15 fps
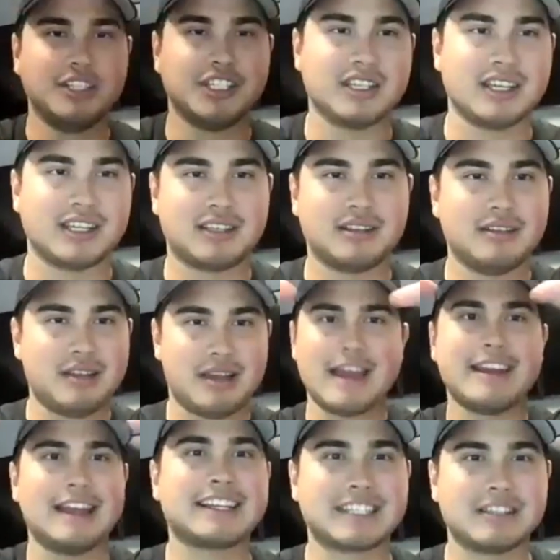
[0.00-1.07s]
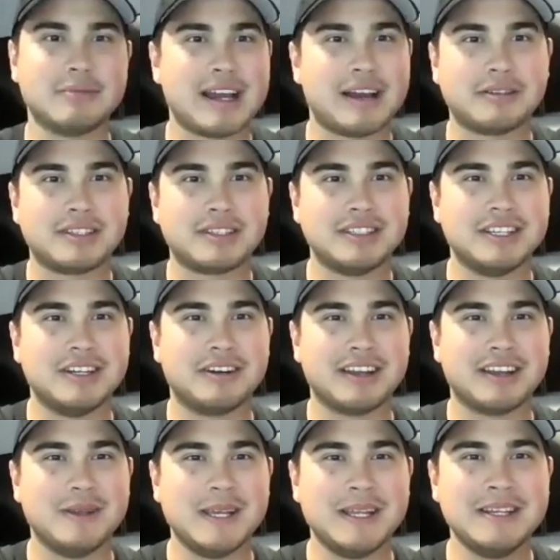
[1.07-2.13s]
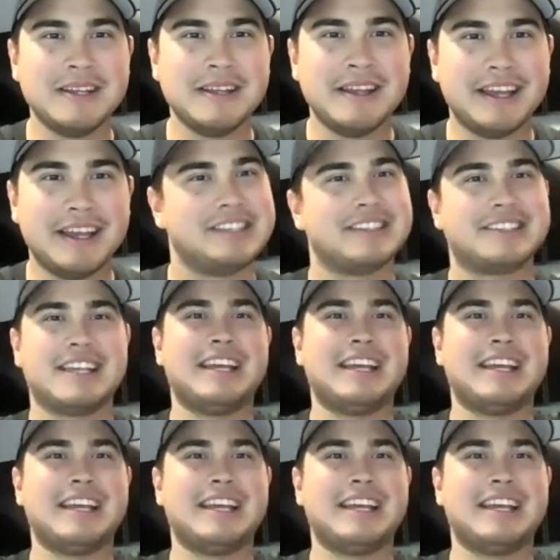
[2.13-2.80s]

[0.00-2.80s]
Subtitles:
is like at X amount. You know what I mean? It's just, hey,